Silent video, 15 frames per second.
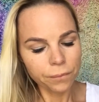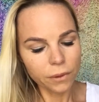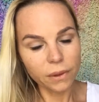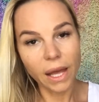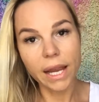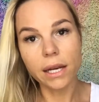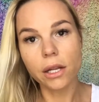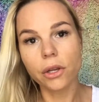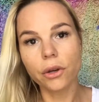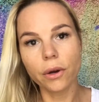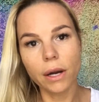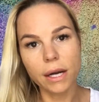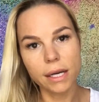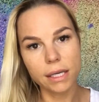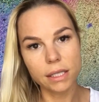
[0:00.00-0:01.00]
lining your
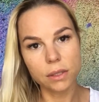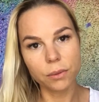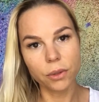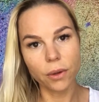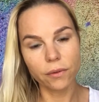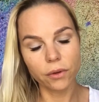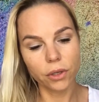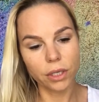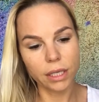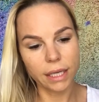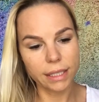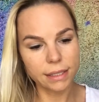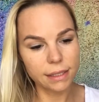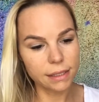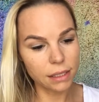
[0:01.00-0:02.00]
eyes when you have hooded
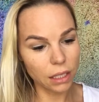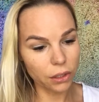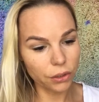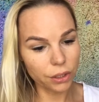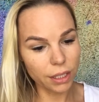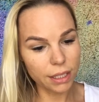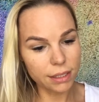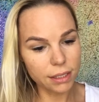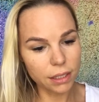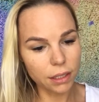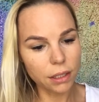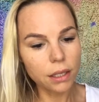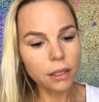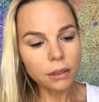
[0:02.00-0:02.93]
eyes is not a good idea.